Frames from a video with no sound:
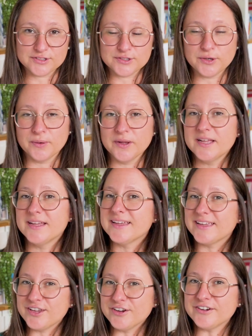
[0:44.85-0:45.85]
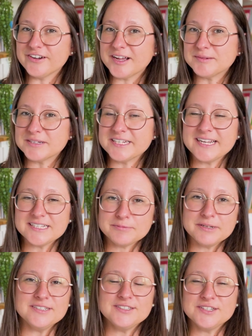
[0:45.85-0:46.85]
So here I'm going to
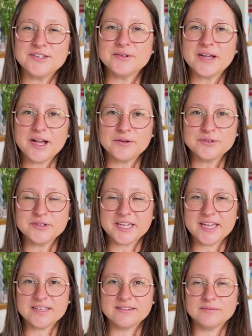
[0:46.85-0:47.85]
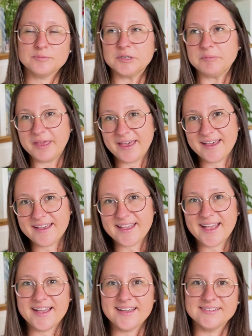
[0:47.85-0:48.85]
explain to you how you can prepare
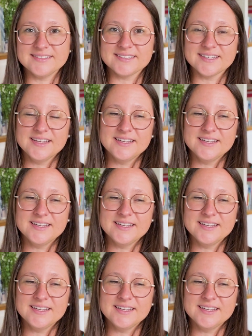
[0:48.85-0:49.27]
and